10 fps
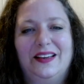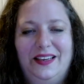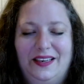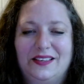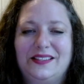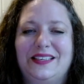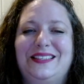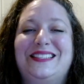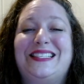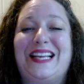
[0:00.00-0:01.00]
Here's
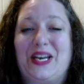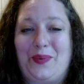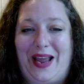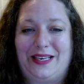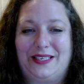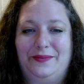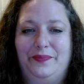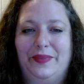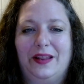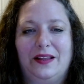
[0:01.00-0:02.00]
insinuate.
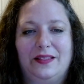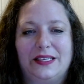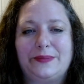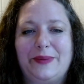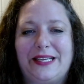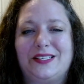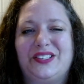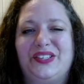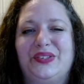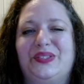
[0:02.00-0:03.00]
This means
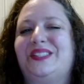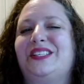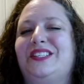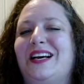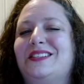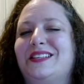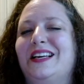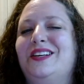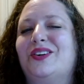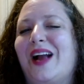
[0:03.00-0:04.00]
to suggest
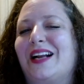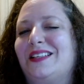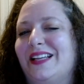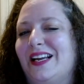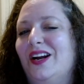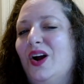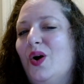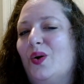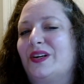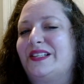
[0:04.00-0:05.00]
indirectly
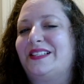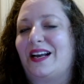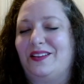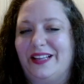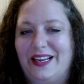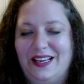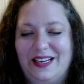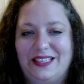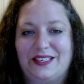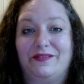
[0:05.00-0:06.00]
or subtly.
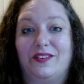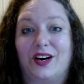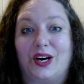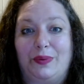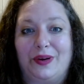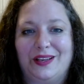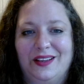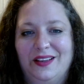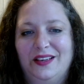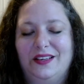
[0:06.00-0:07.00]
It's a verb.
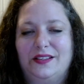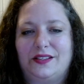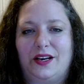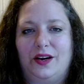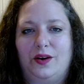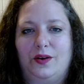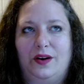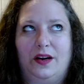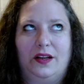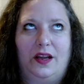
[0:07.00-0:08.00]

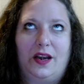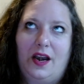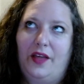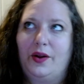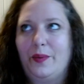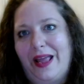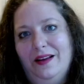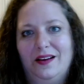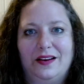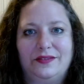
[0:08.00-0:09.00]
So another way
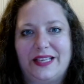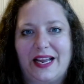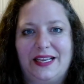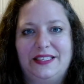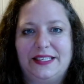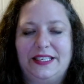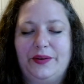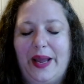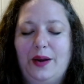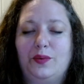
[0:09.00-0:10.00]
of saying
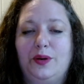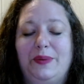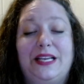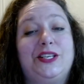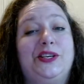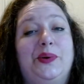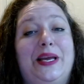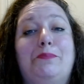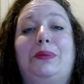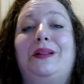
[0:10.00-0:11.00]
insinuate would be to
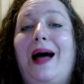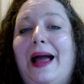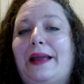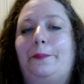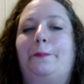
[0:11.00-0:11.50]
imply.